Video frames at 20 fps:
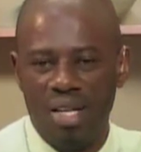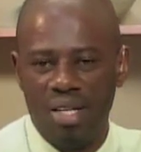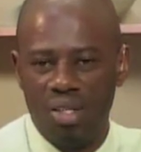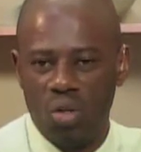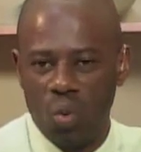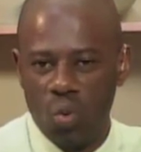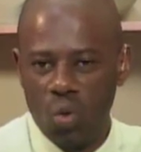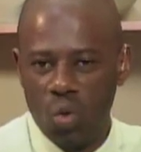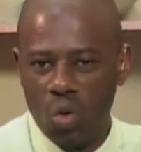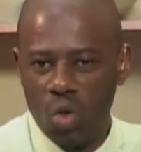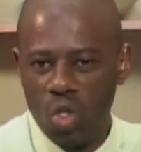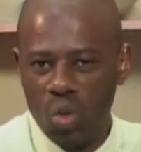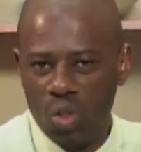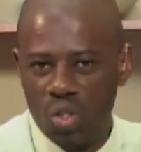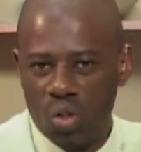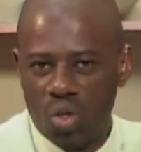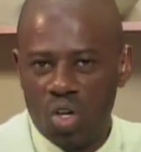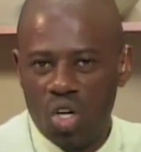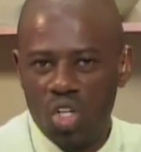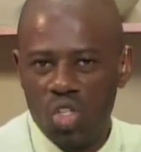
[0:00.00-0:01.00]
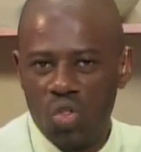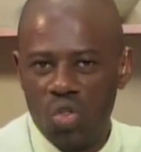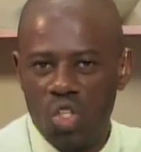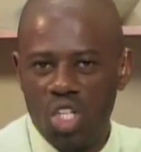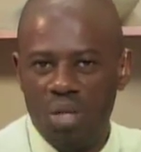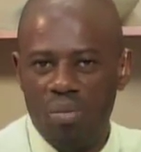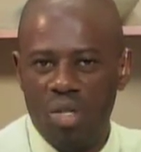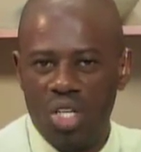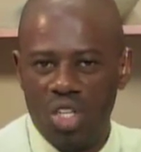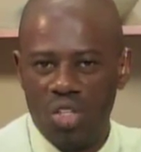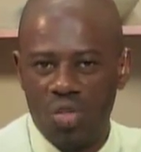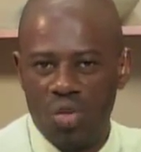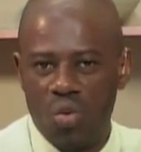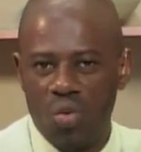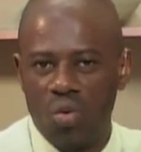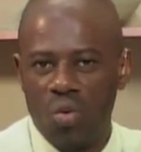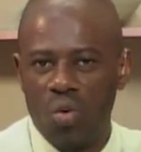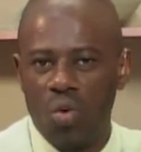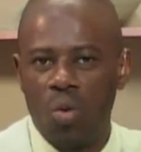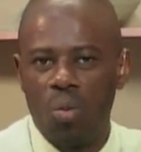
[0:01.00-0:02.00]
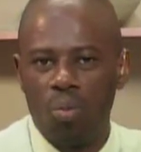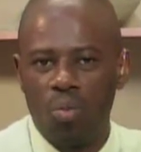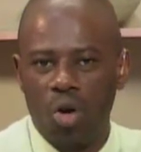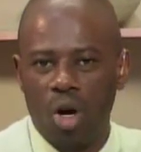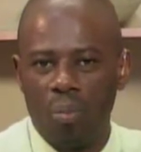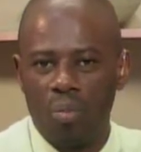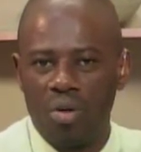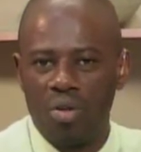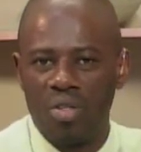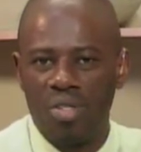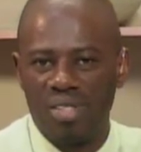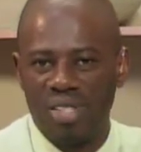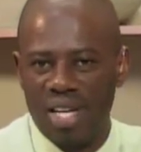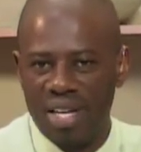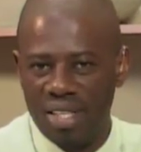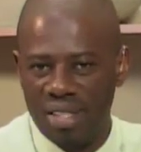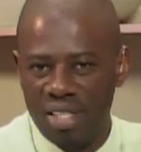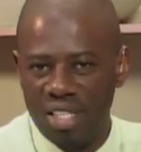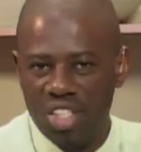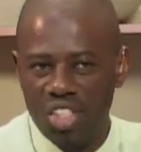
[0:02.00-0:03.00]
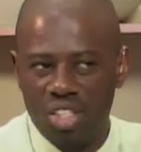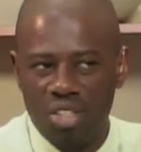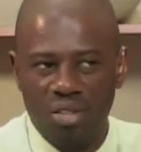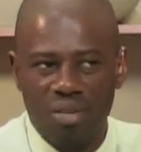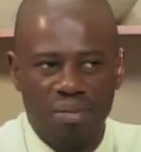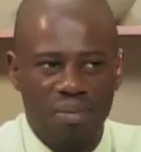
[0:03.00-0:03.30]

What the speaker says: The only way to control them is through proper sanitation.